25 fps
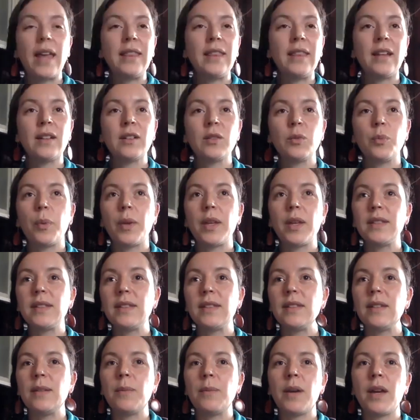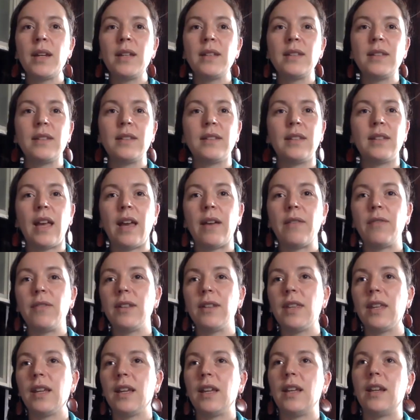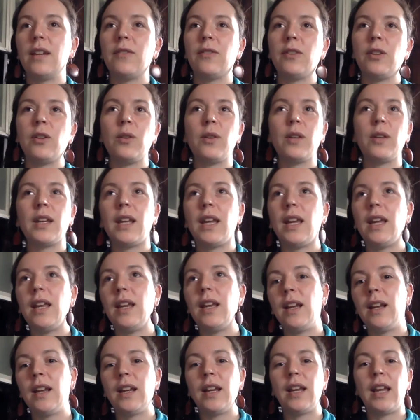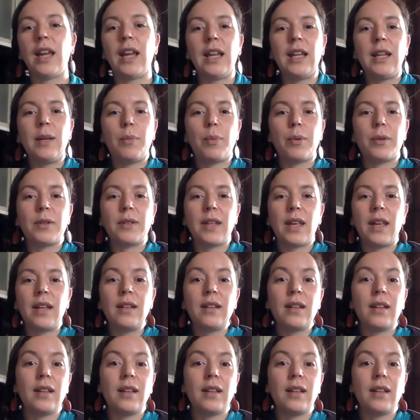and there's pluses and minuses to everything. And if you can hit it in 80%,